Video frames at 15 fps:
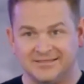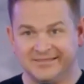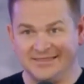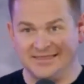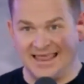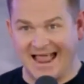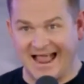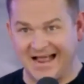
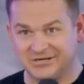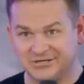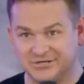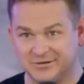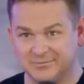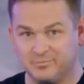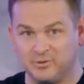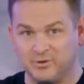The
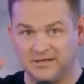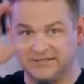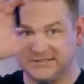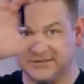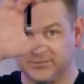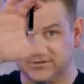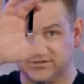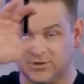action plus the
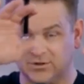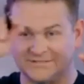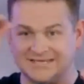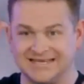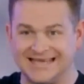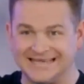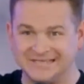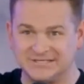results
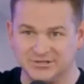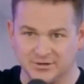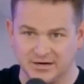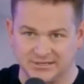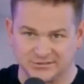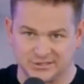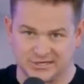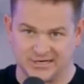is your
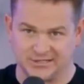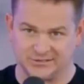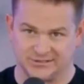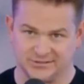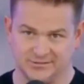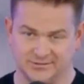education.